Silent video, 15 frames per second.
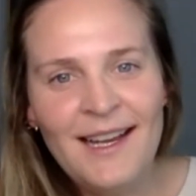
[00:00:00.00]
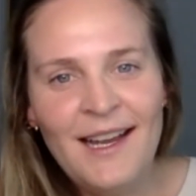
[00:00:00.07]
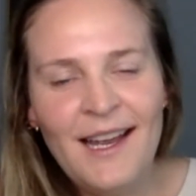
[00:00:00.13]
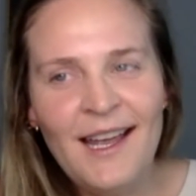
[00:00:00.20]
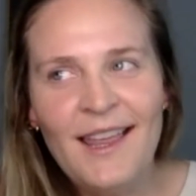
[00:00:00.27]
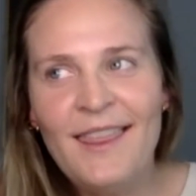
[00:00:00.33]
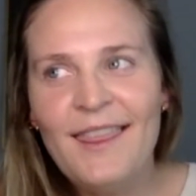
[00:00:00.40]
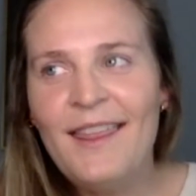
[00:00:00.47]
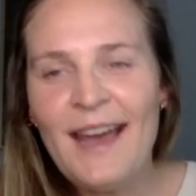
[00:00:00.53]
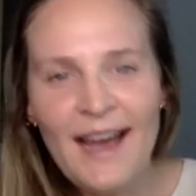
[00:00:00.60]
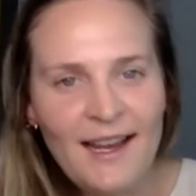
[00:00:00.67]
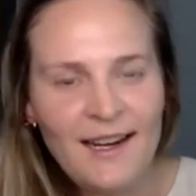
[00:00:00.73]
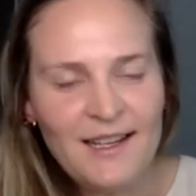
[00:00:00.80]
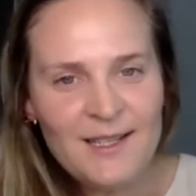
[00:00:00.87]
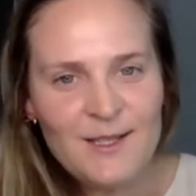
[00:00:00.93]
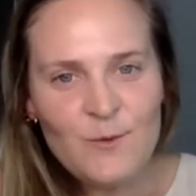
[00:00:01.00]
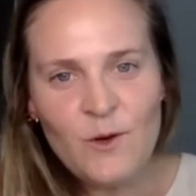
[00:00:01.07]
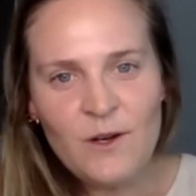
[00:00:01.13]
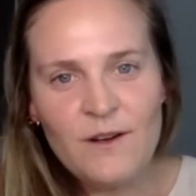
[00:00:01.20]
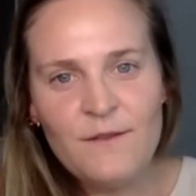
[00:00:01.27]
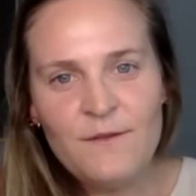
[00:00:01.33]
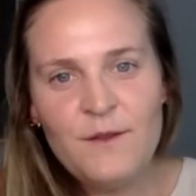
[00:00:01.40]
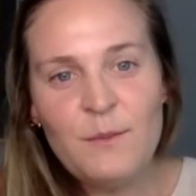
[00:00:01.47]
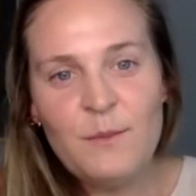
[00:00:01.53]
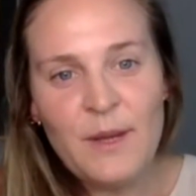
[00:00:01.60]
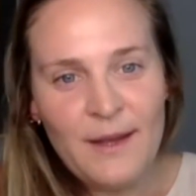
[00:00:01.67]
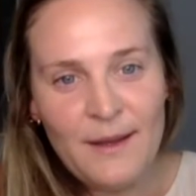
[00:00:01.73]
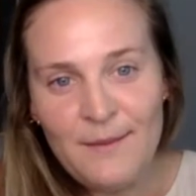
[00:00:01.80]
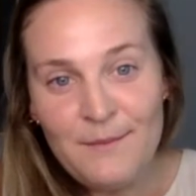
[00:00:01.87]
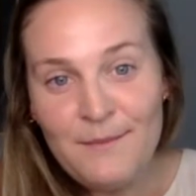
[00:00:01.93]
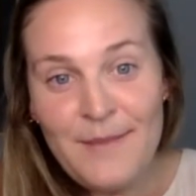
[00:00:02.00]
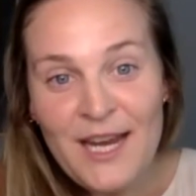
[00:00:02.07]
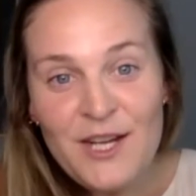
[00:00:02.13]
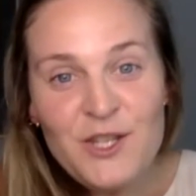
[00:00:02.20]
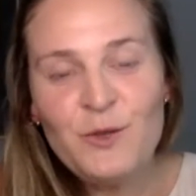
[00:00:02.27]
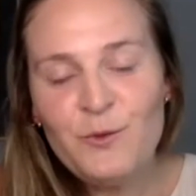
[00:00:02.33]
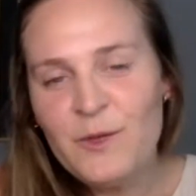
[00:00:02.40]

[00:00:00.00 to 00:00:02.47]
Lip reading: And that is one of the major